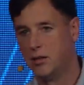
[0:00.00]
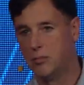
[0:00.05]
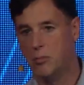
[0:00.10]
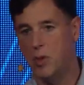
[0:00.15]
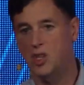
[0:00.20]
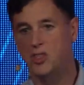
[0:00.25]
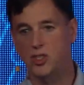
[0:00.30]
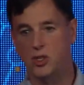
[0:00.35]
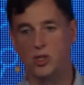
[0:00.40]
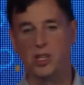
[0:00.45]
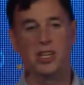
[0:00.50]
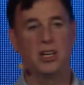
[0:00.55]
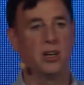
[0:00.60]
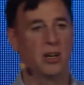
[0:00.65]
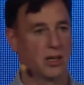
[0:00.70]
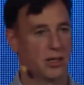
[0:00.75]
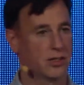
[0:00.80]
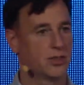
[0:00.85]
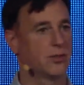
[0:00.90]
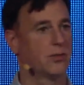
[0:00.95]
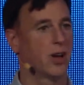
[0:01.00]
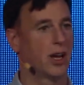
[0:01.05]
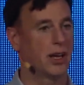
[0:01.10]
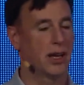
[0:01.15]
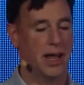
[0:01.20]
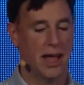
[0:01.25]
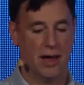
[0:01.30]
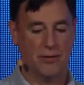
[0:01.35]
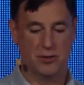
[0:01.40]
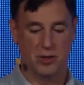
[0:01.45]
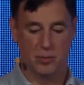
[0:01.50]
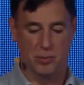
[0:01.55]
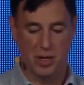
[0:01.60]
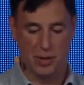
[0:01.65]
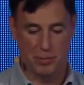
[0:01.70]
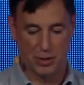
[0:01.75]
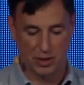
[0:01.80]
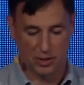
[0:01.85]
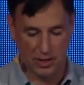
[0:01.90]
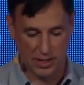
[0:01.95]
Months or years, right, after
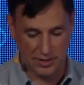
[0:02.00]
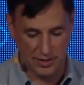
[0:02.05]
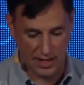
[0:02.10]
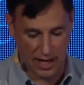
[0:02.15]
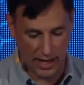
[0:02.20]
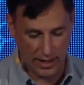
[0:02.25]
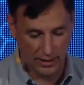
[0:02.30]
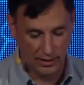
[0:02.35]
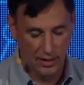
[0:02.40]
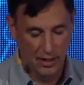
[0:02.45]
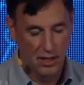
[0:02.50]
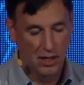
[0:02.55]
people are inside.